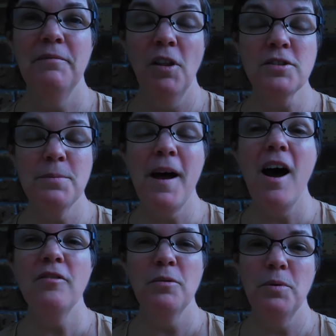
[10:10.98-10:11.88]
lots of
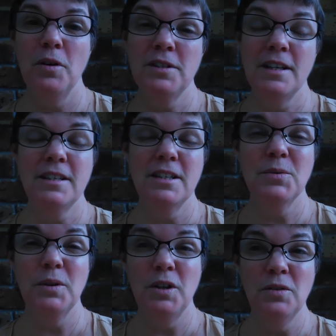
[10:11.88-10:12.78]
powerful
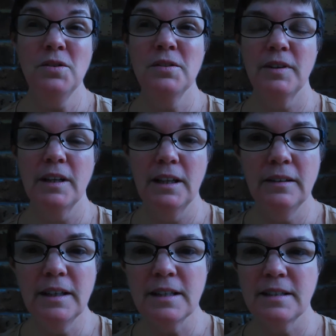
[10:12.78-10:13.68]
processes were used for
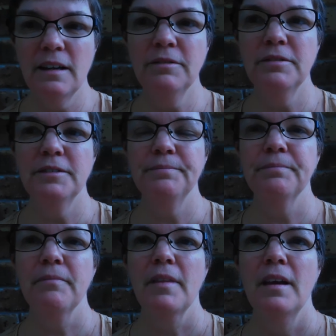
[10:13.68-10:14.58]
clearing stuff,
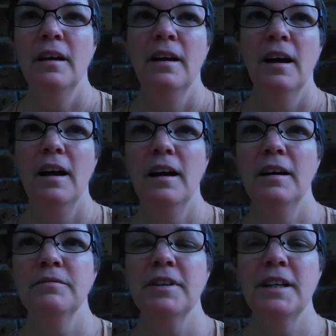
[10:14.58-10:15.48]

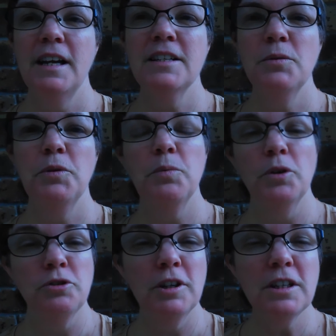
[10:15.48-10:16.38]
for connecting with
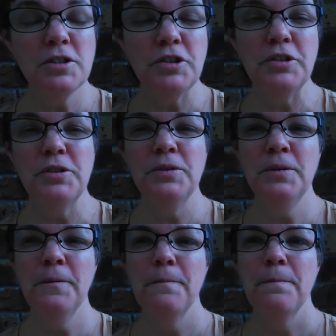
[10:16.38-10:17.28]
what triggers you.
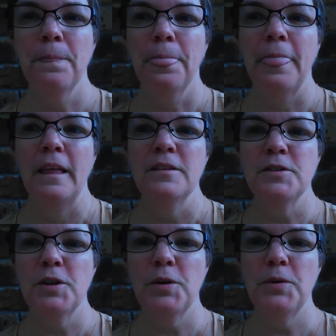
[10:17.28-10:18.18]
So